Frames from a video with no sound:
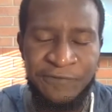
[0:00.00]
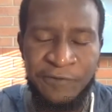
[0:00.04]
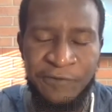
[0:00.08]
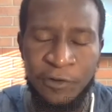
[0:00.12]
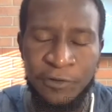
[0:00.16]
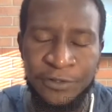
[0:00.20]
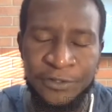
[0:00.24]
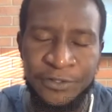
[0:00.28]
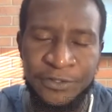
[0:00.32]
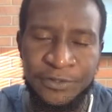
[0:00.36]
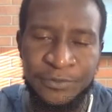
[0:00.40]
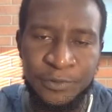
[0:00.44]

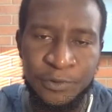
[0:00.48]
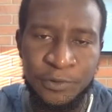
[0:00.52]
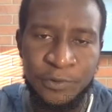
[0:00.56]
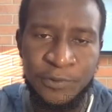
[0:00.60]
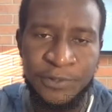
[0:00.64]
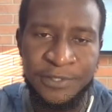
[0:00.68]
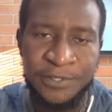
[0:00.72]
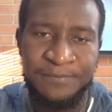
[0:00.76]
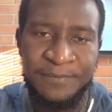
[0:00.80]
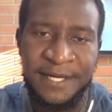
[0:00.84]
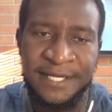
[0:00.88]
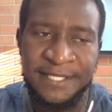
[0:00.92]
vulnerable
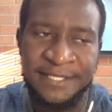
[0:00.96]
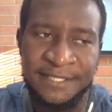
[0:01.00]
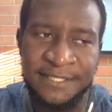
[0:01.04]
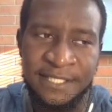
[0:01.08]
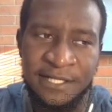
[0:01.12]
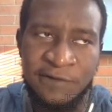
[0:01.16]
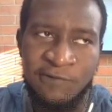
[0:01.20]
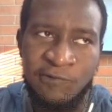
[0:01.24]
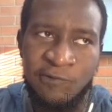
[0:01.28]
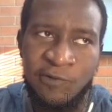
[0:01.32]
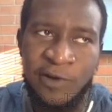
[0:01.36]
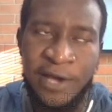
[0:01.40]
with
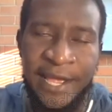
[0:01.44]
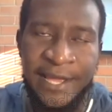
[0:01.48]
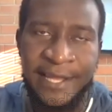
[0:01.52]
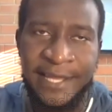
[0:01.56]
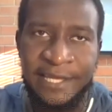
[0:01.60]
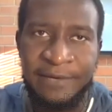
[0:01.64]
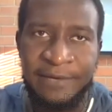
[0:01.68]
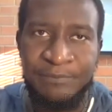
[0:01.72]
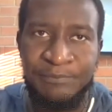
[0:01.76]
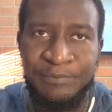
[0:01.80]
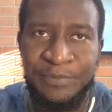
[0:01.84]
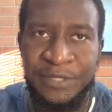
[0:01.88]
myself, where I
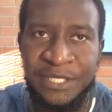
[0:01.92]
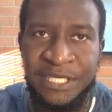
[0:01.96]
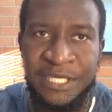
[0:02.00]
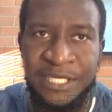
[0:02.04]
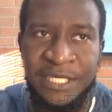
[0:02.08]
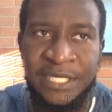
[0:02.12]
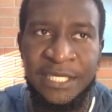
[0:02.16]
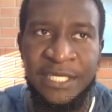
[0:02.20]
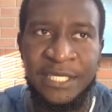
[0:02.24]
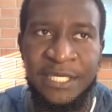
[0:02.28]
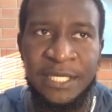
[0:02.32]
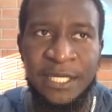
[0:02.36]
can
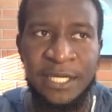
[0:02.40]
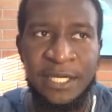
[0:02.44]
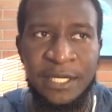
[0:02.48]
be